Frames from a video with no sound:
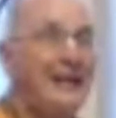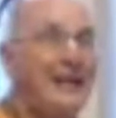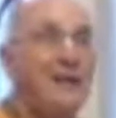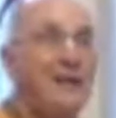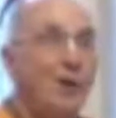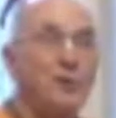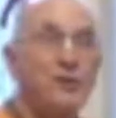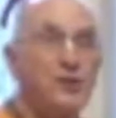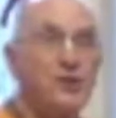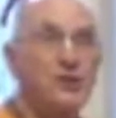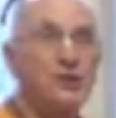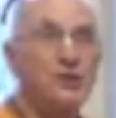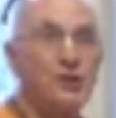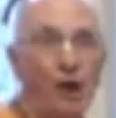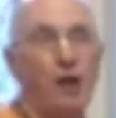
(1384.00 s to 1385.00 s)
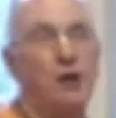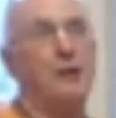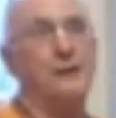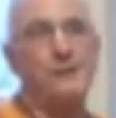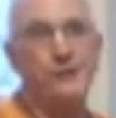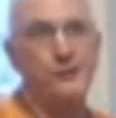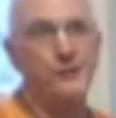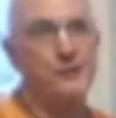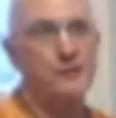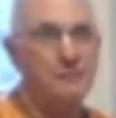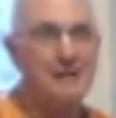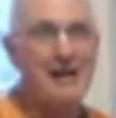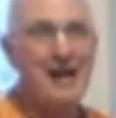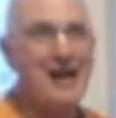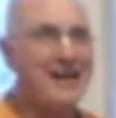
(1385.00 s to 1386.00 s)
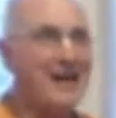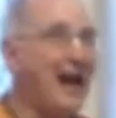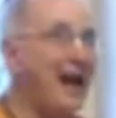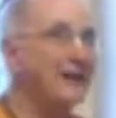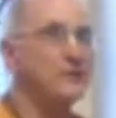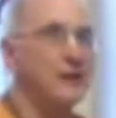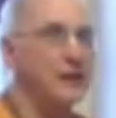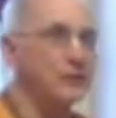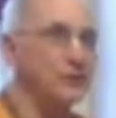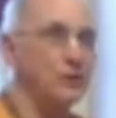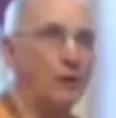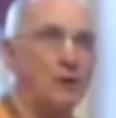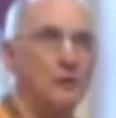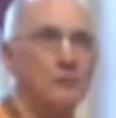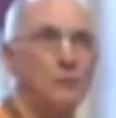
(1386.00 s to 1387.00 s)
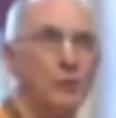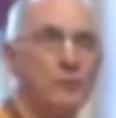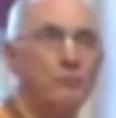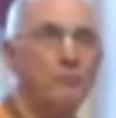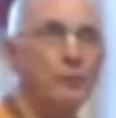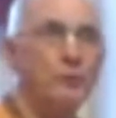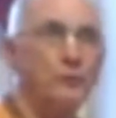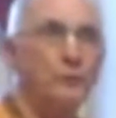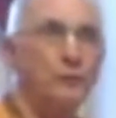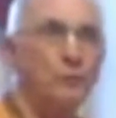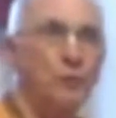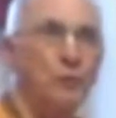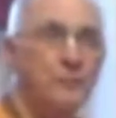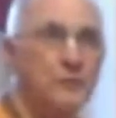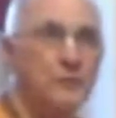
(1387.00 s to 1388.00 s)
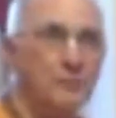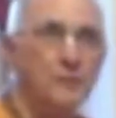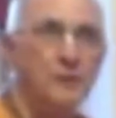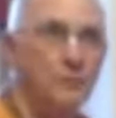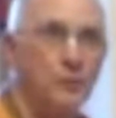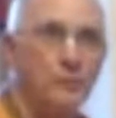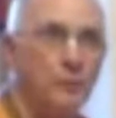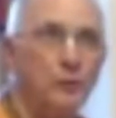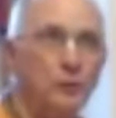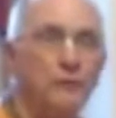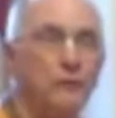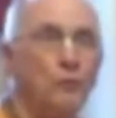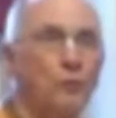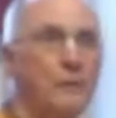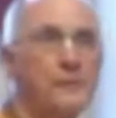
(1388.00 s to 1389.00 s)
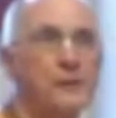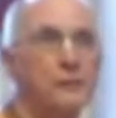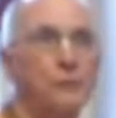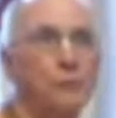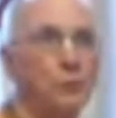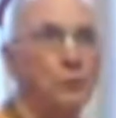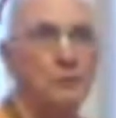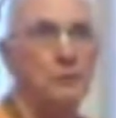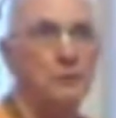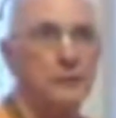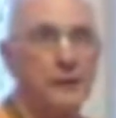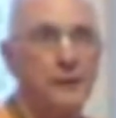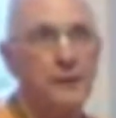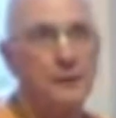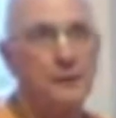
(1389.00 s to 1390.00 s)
He owned starlets. He had access to all the most beautiful women, some of the most beautiful women in the world.